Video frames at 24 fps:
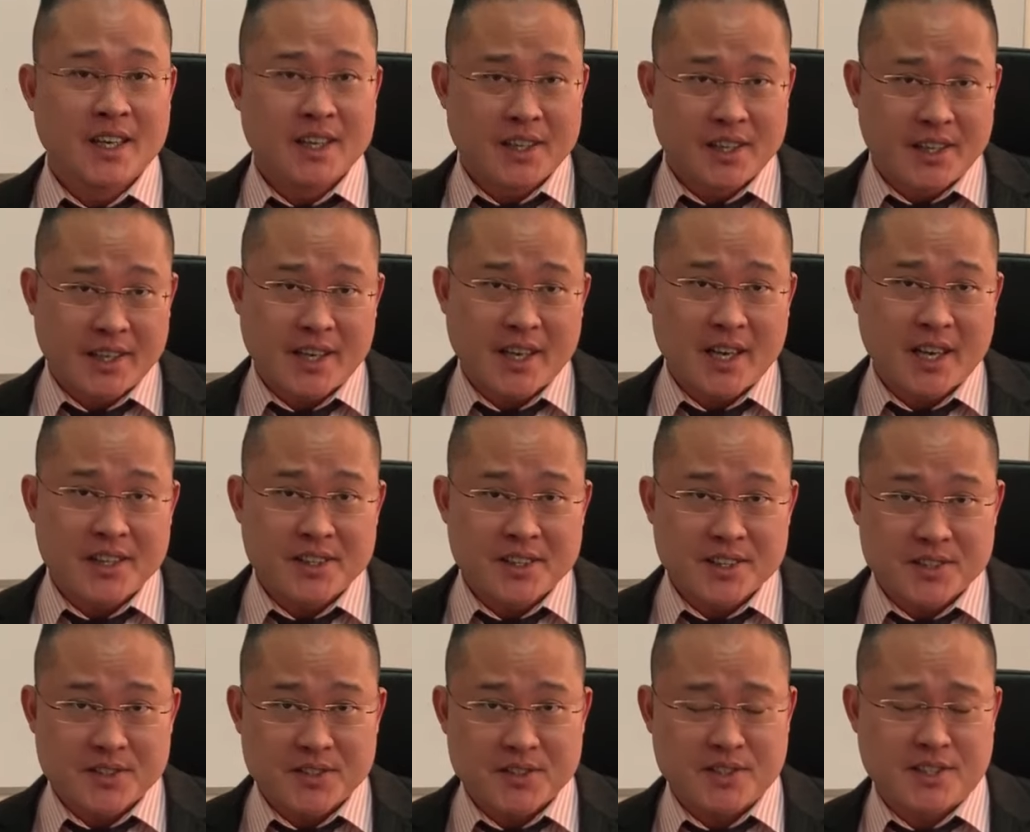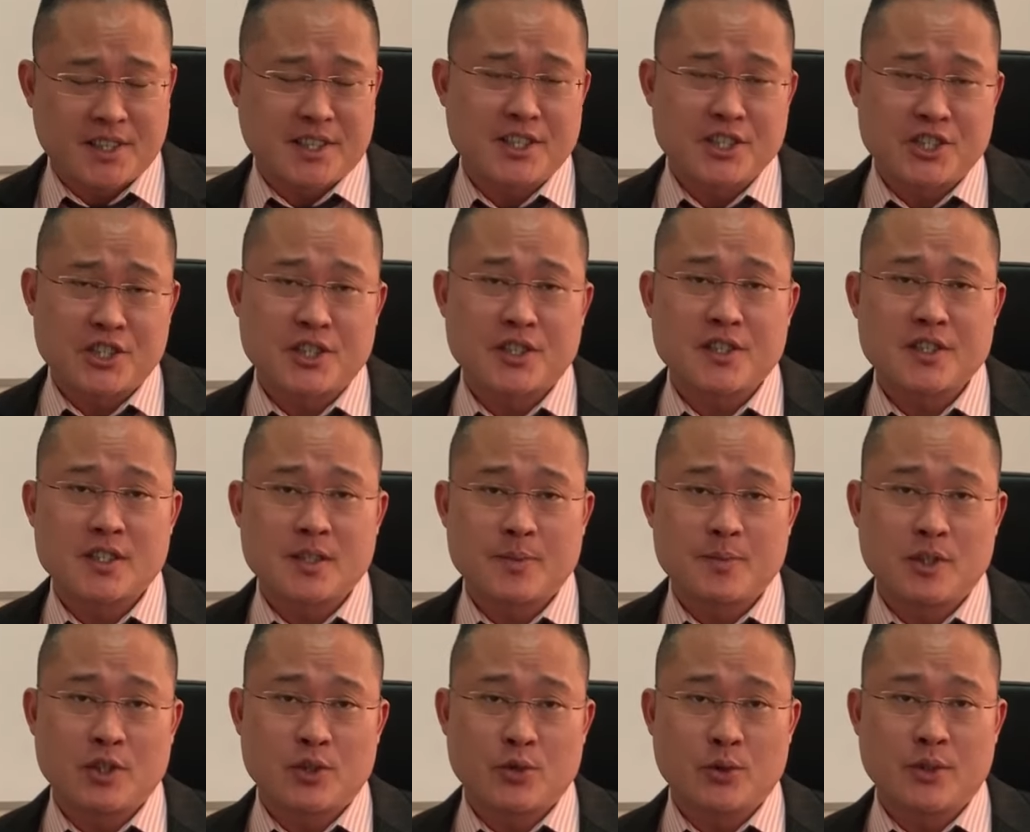There are distinctions
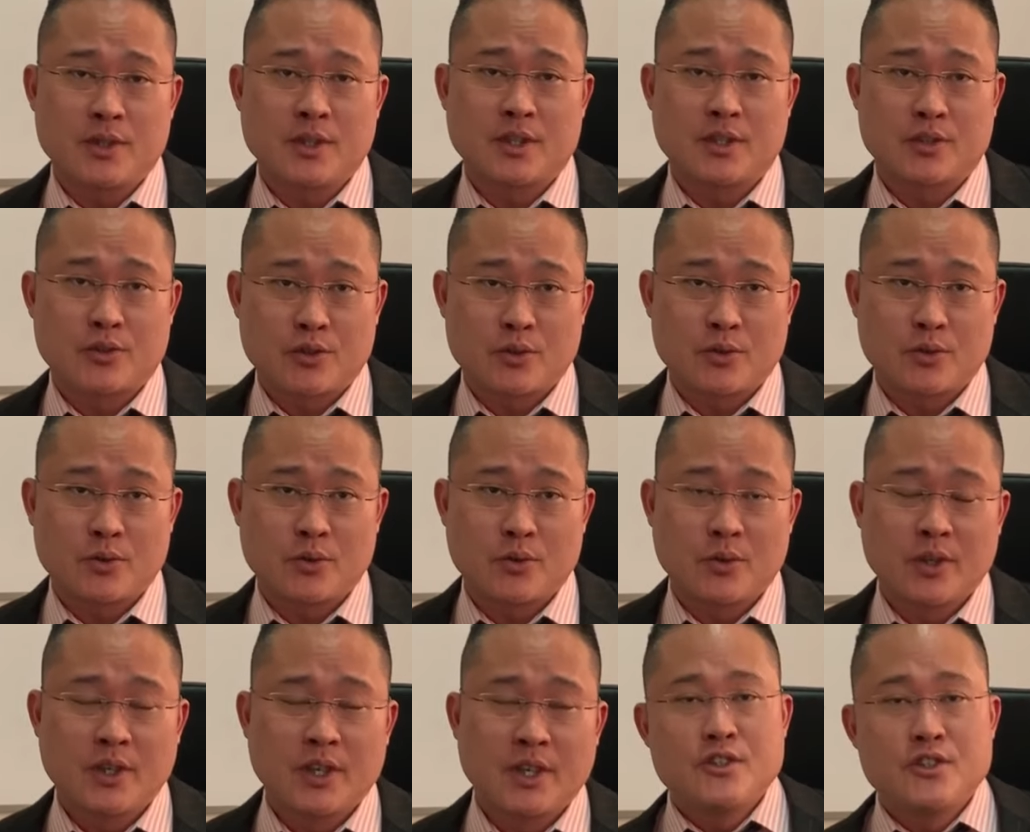between the two.